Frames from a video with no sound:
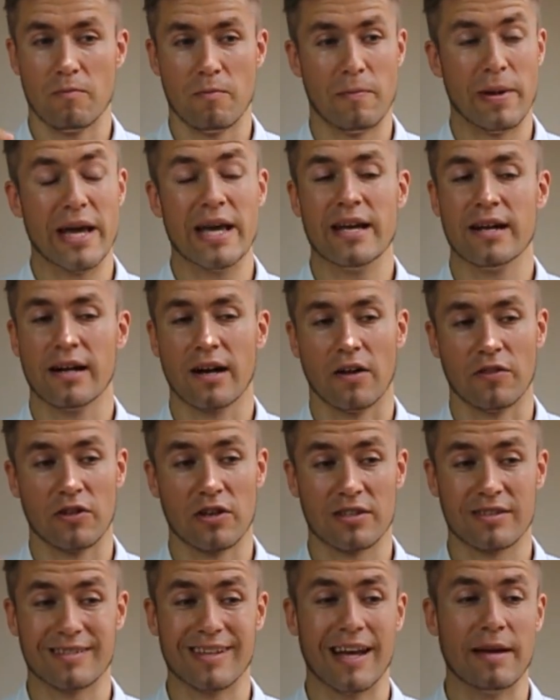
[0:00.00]
being on
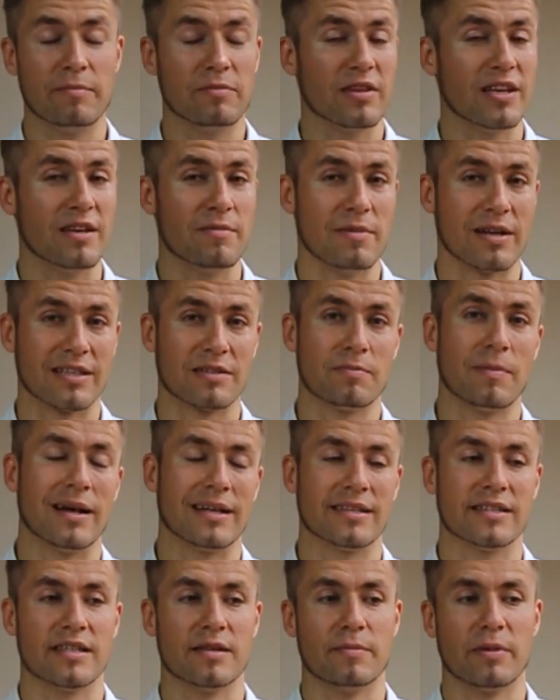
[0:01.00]
the same team as
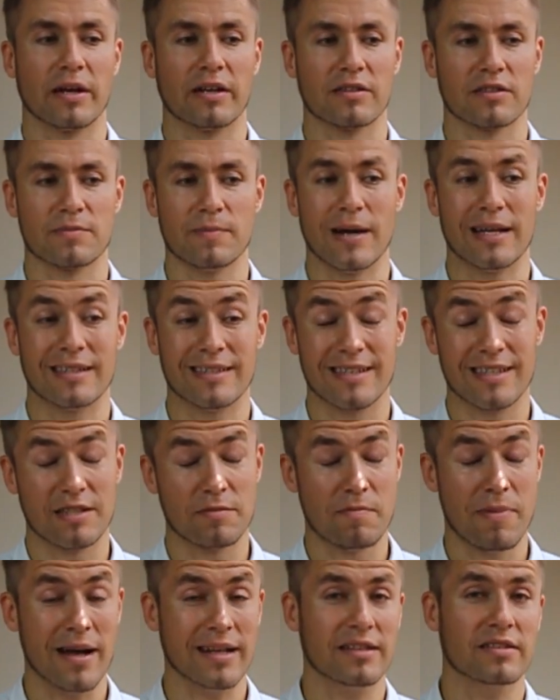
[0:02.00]
Messi, because Messi
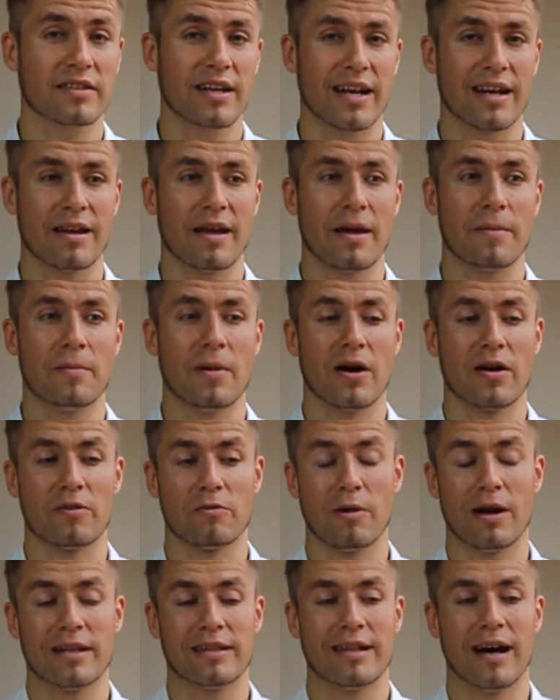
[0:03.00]
is better than
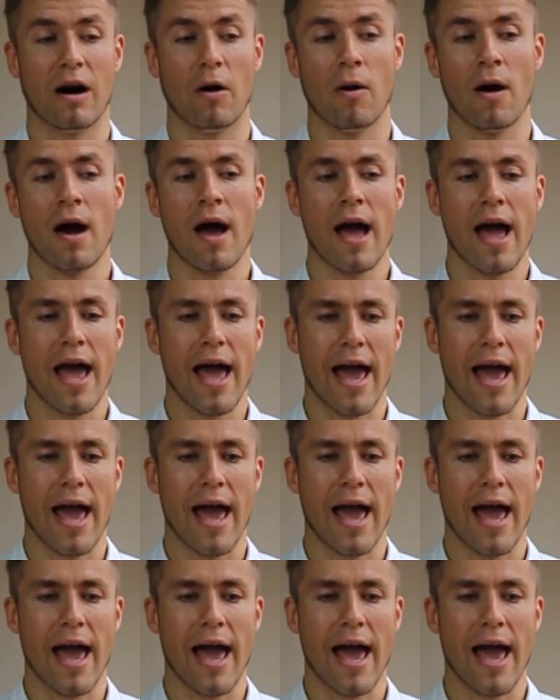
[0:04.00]
Neymar right now,